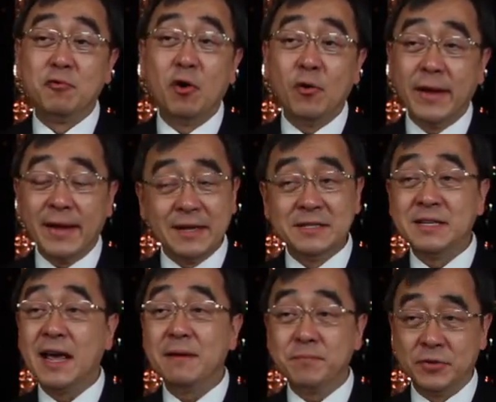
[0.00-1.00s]
growing at
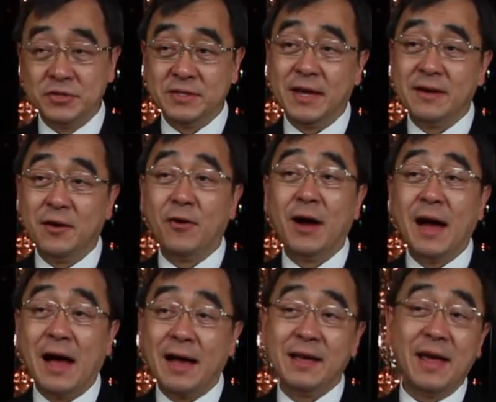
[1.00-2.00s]
10% or
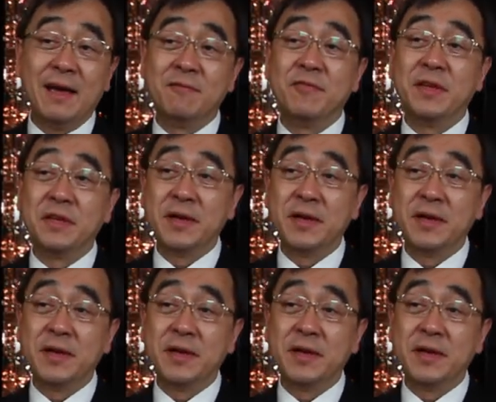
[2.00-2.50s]
higher every